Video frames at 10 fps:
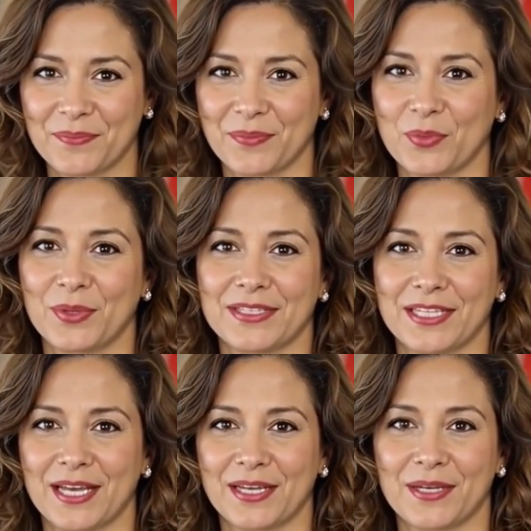
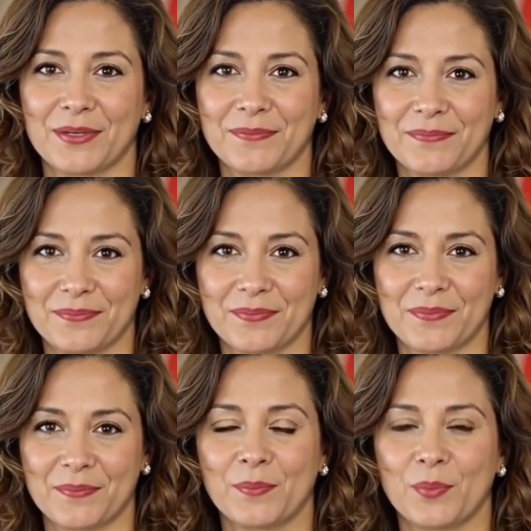Louisiana.
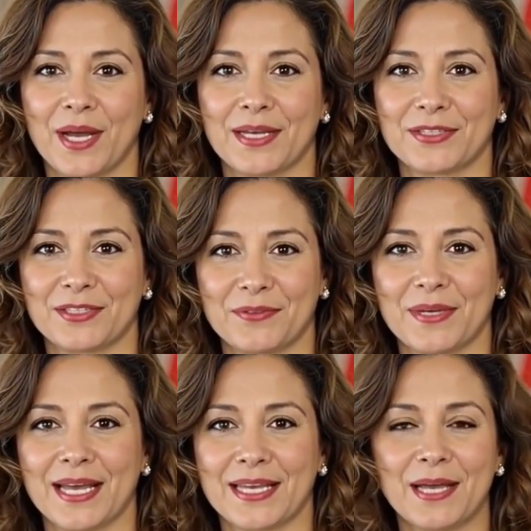Why does the
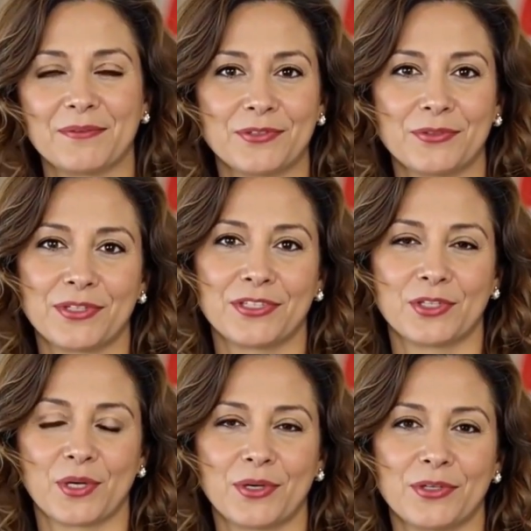flag have 50
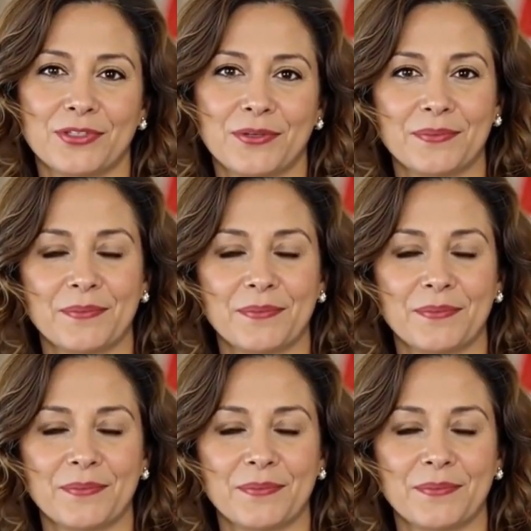stars?